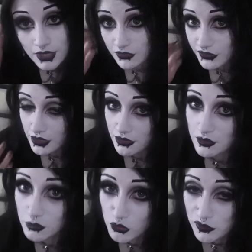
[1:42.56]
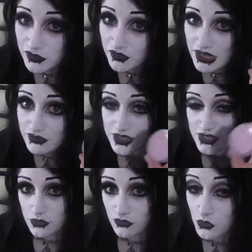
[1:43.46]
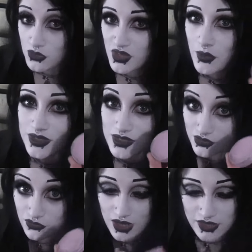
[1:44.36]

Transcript: I love anything blueberry flavoured, so of course I wanted to try